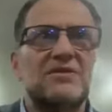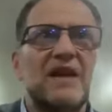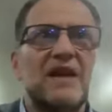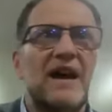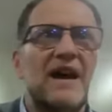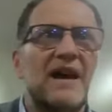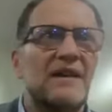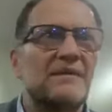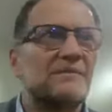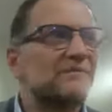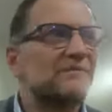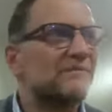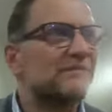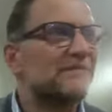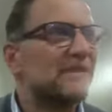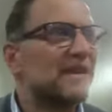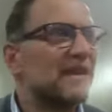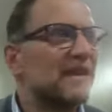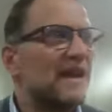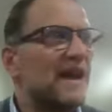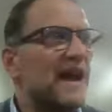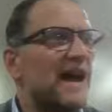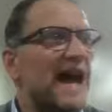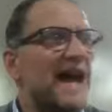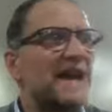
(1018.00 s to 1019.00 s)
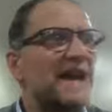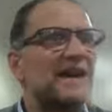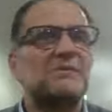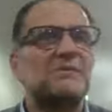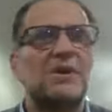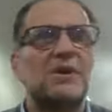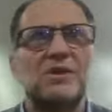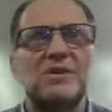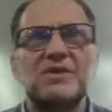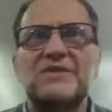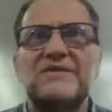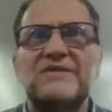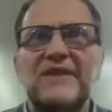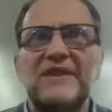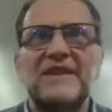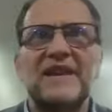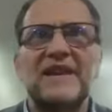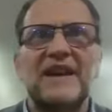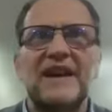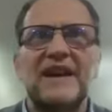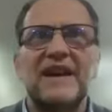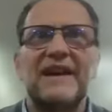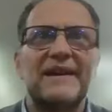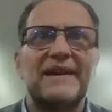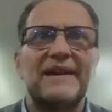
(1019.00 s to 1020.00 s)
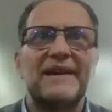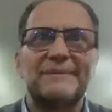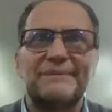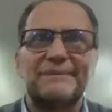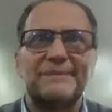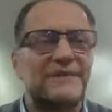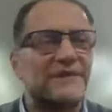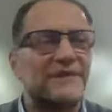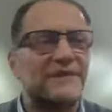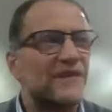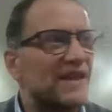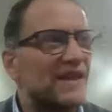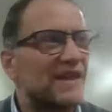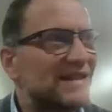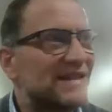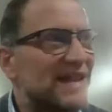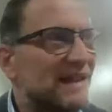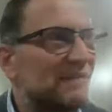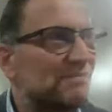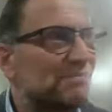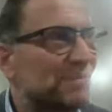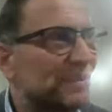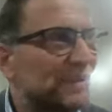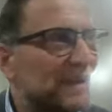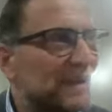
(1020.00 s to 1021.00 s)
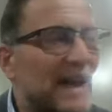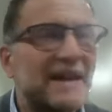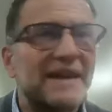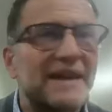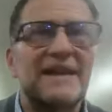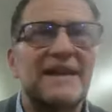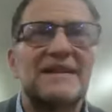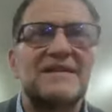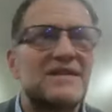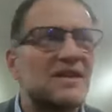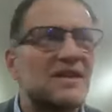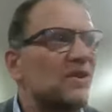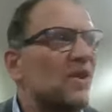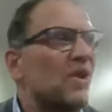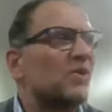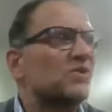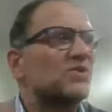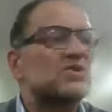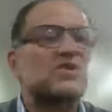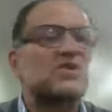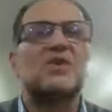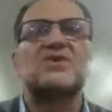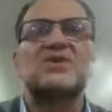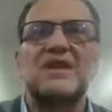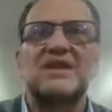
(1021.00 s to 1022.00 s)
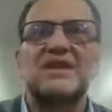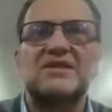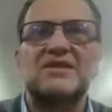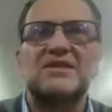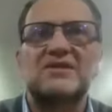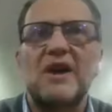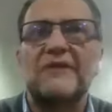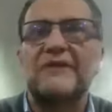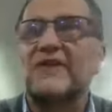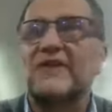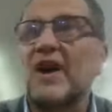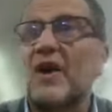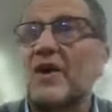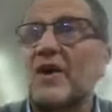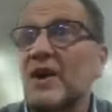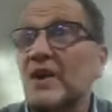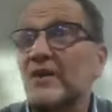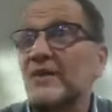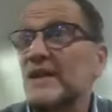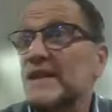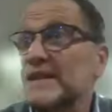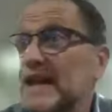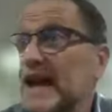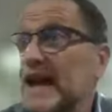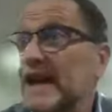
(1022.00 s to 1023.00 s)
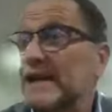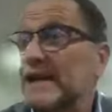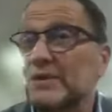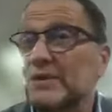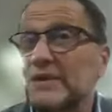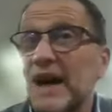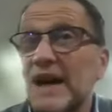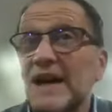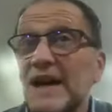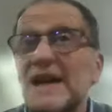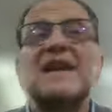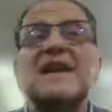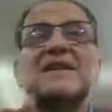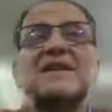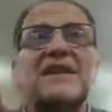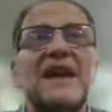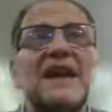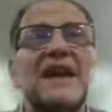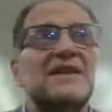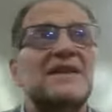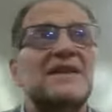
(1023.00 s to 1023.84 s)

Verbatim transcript: um, animals for the for the ten plagues and all sorts of stuff going on the table. so